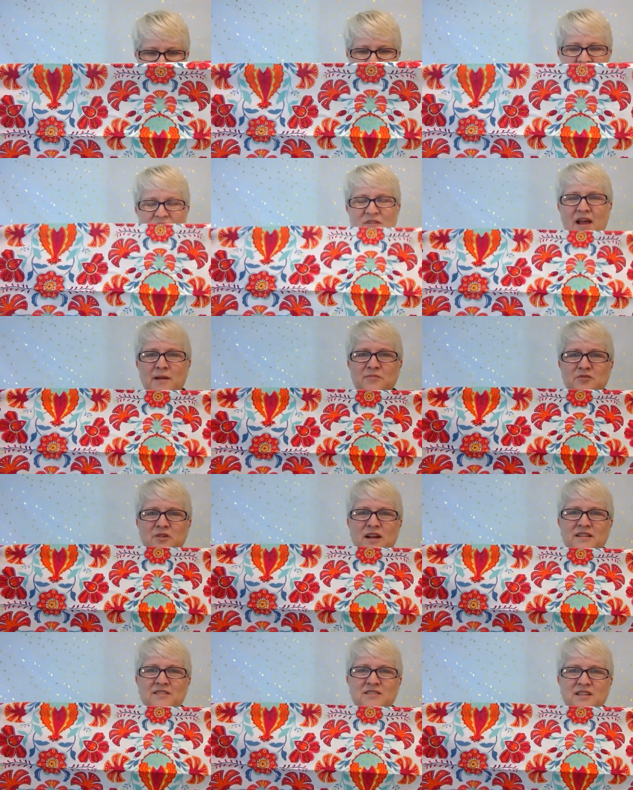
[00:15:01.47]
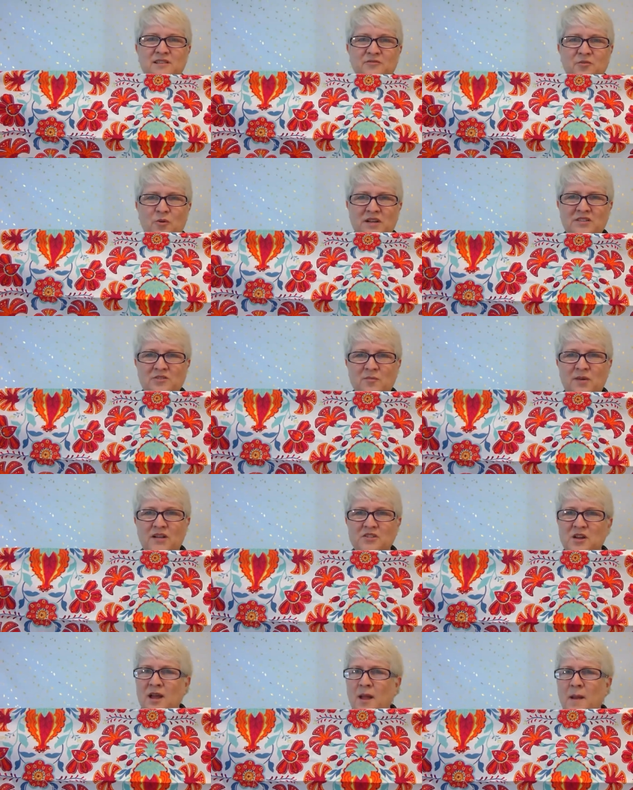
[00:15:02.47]
kind of abstract stuff quite so
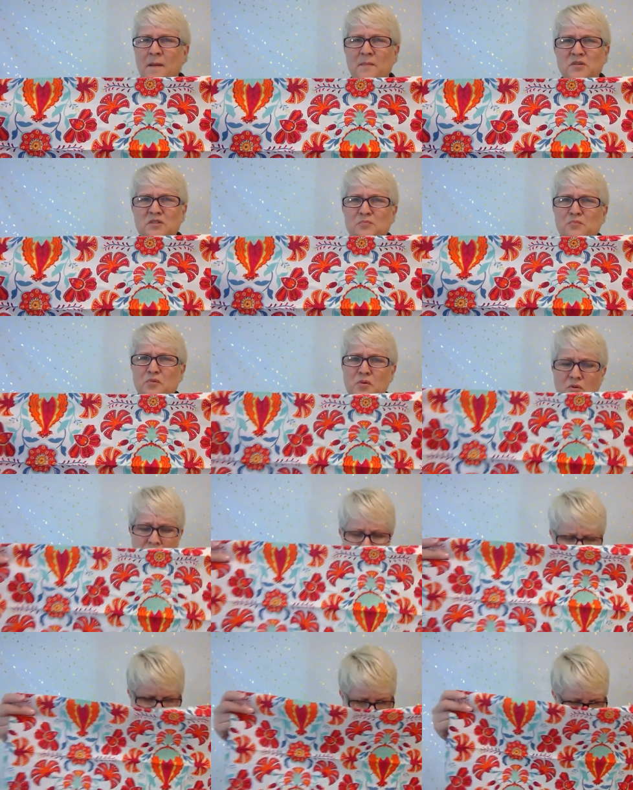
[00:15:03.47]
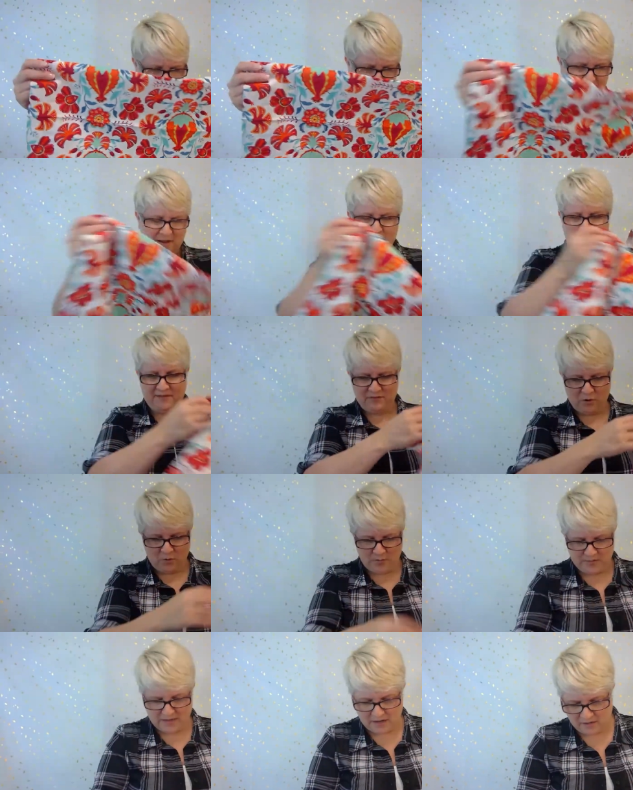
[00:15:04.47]
much. It was beautiful. Now I have to
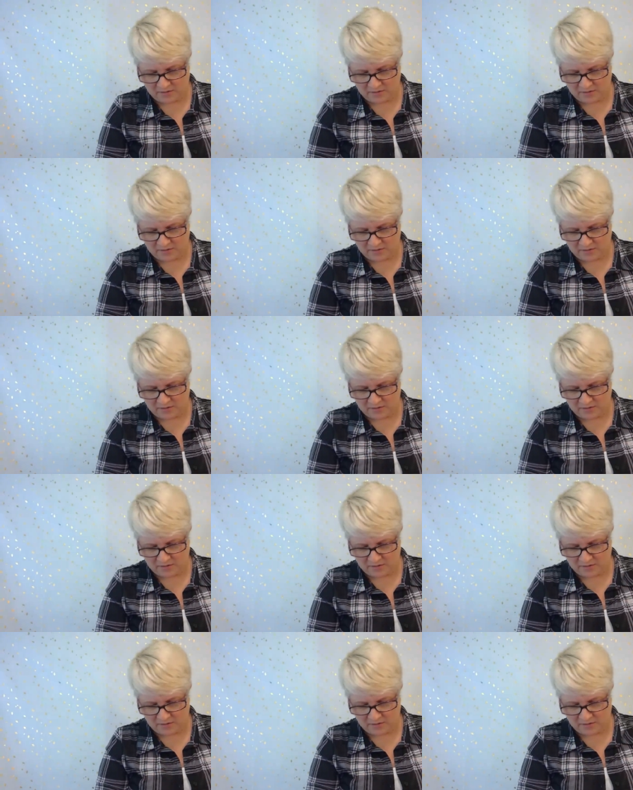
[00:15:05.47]
open that